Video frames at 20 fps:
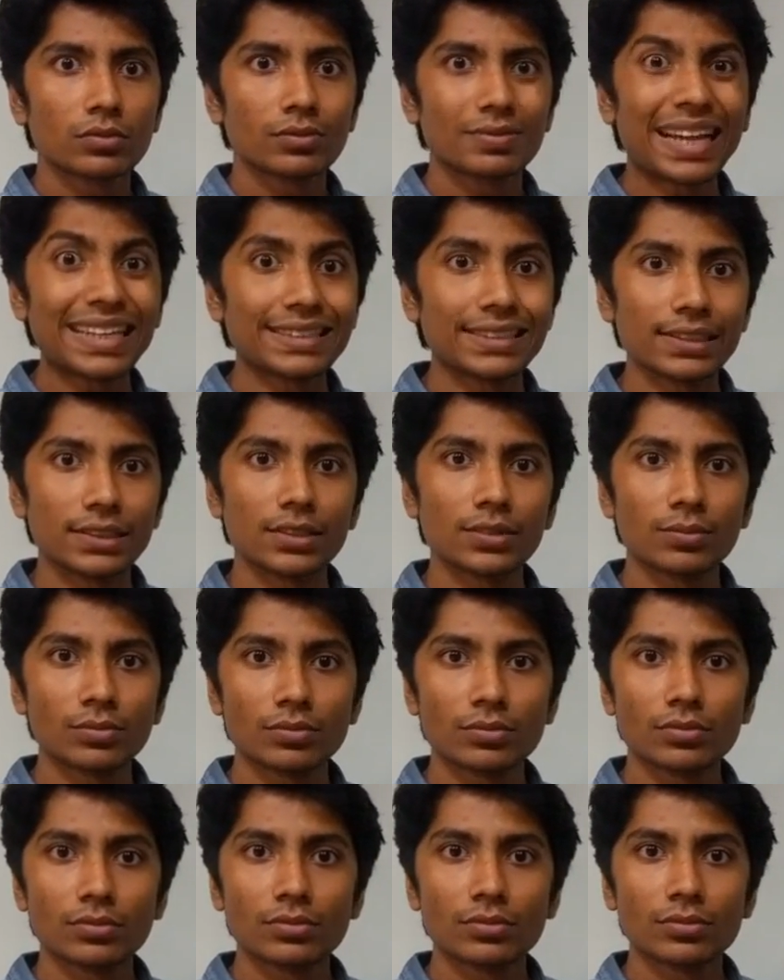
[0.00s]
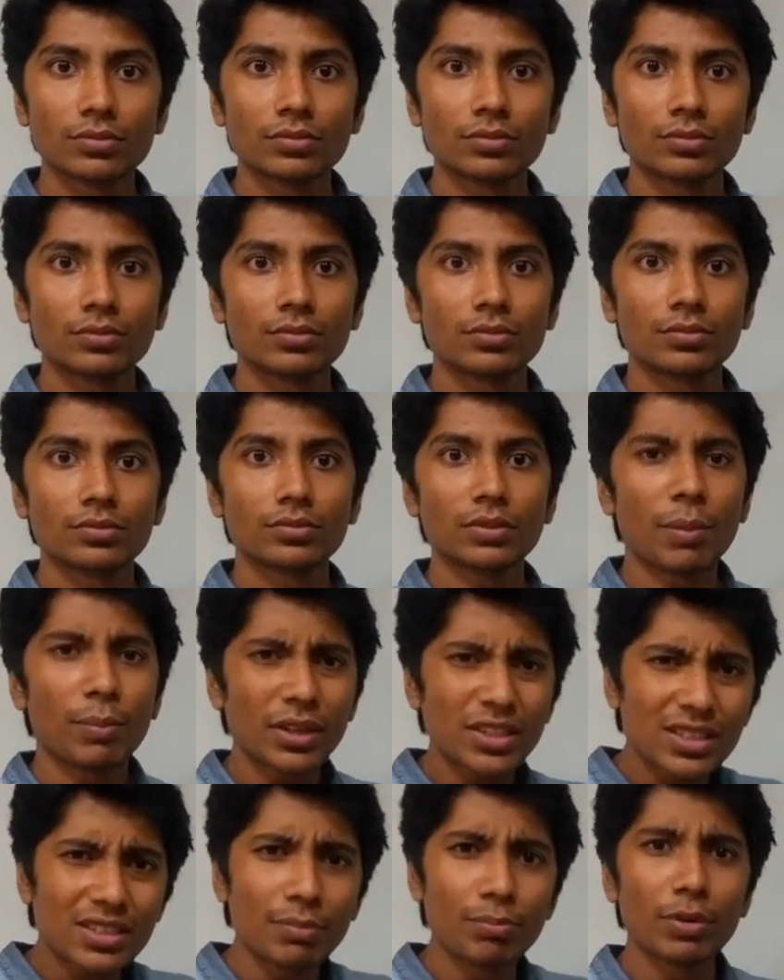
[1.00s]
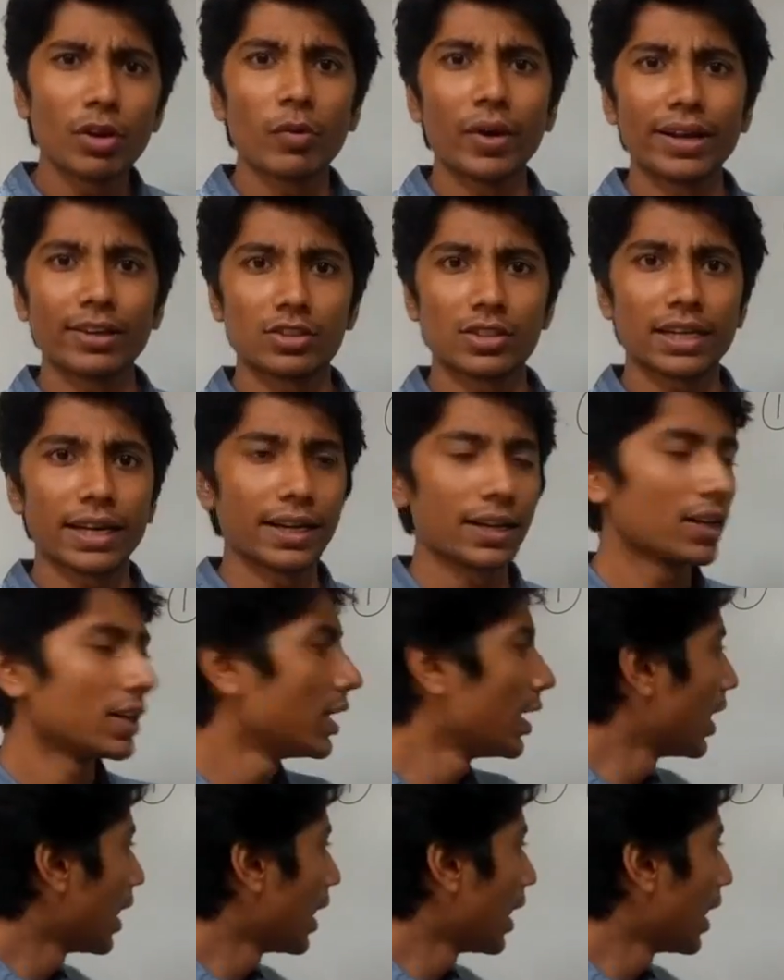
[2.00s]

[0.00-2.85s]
That's it. A much simpler way to say it.